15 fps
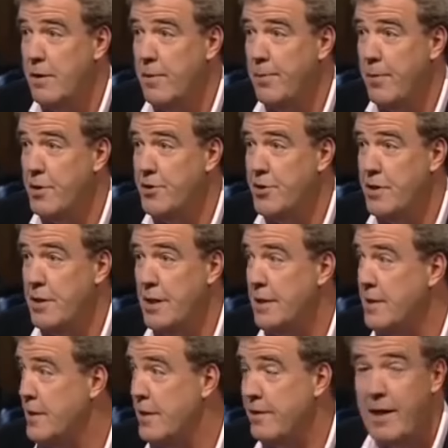uh, where
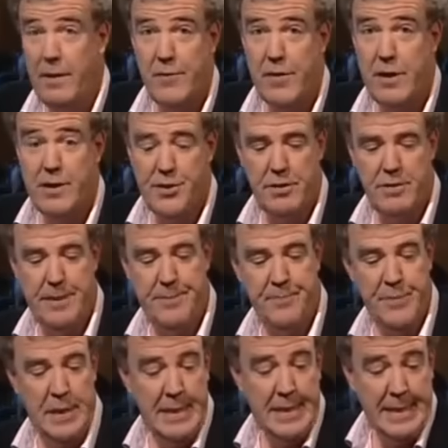apologies are necessary. I'm very
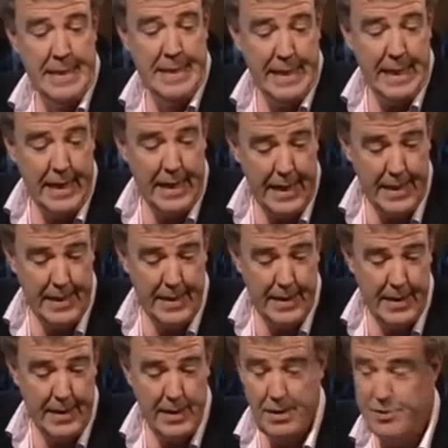sorry. Uh,